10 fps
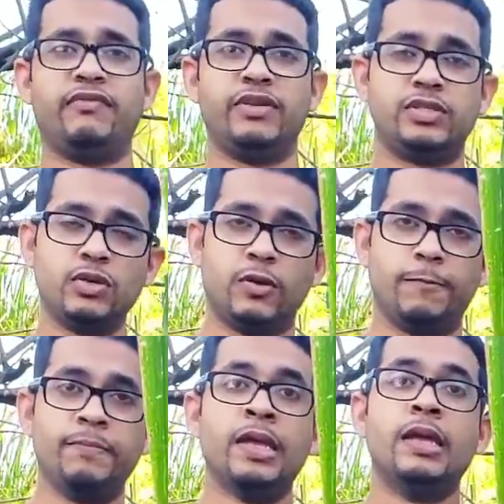feet tall.
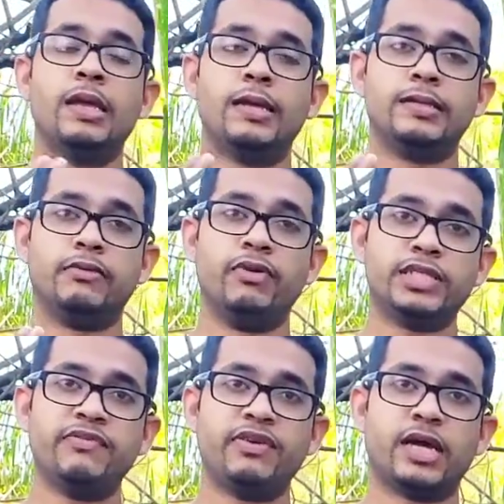The
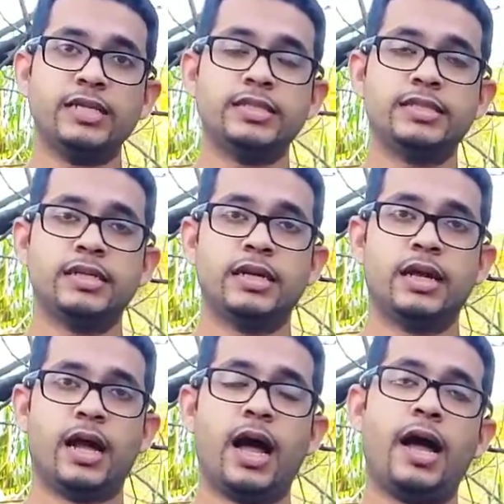reason for that
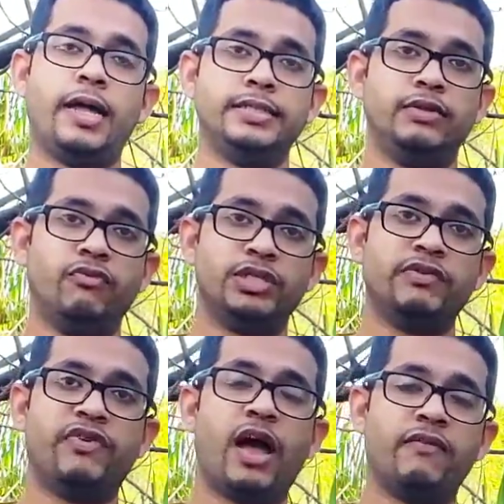and the reason
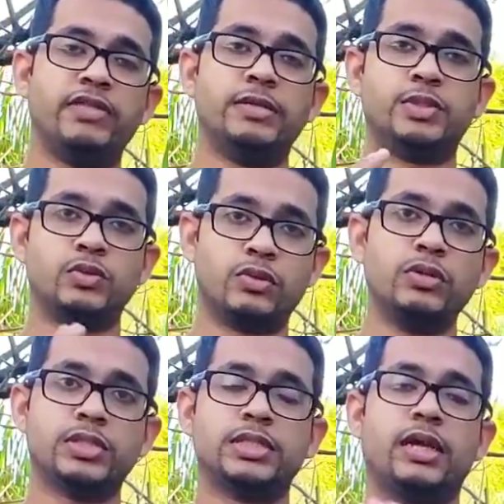for having them so
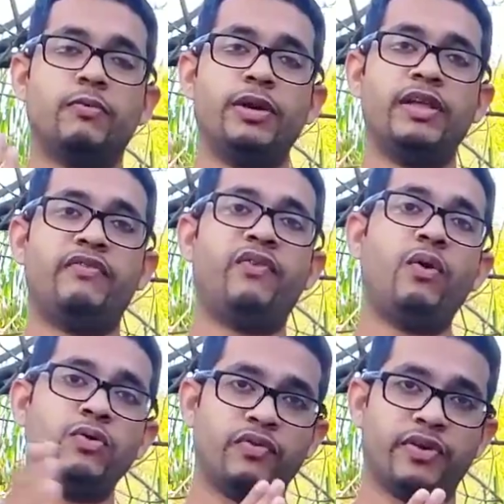close is that when they
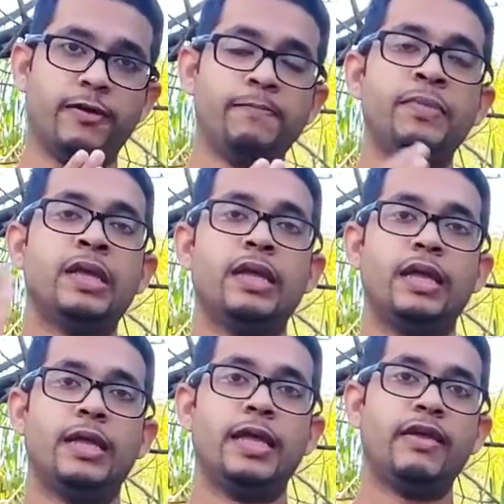fall over,
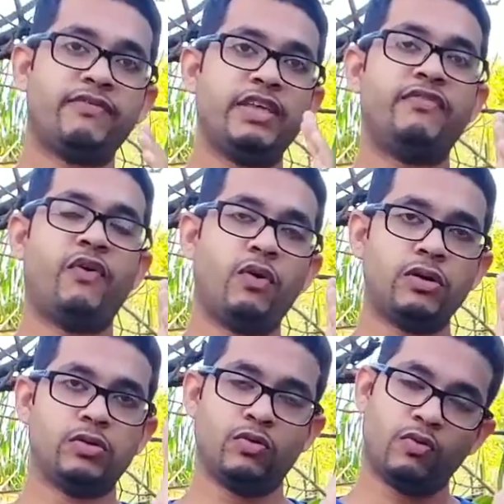if they
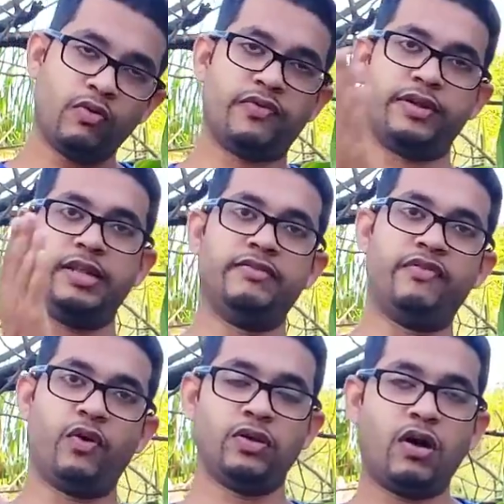fall over, they'll
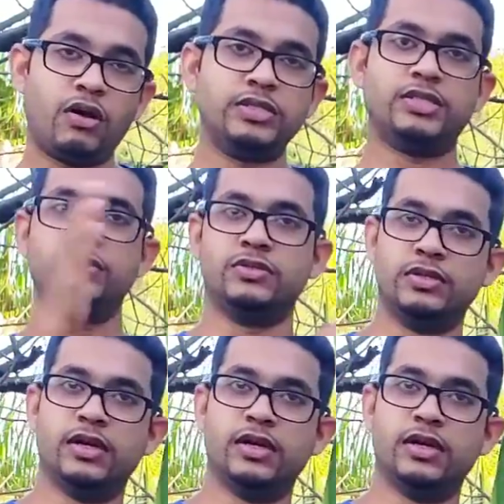fall onto